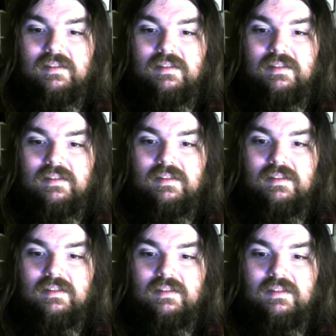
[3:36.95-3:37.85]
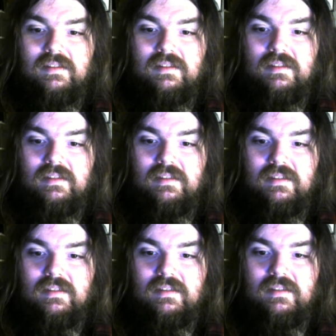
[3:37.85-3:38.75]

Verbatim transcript: Squats. Wow.